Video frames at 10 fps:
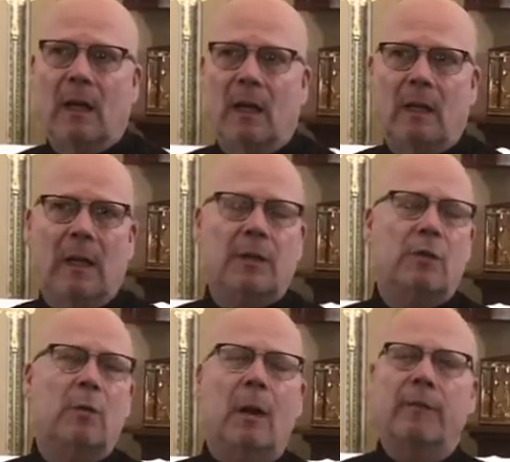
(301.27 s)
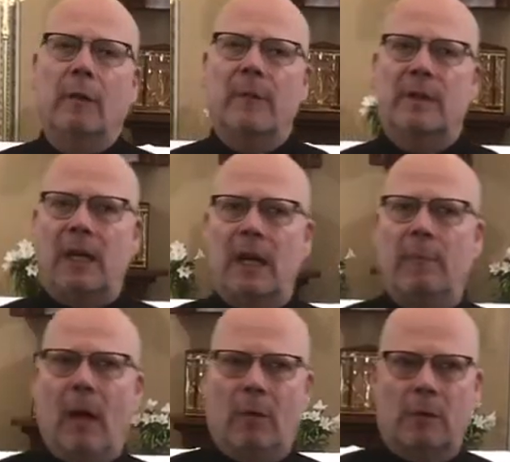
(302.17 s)
unless you are from the same
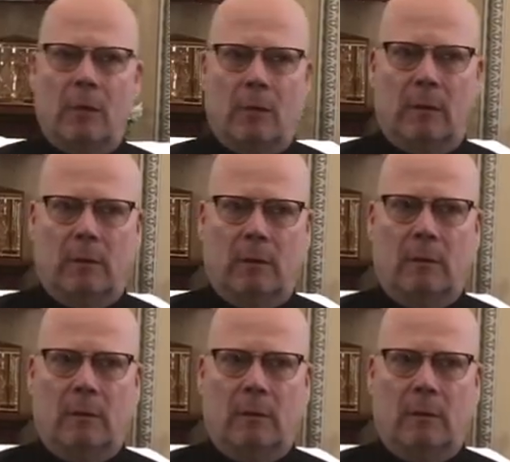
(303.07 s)
household.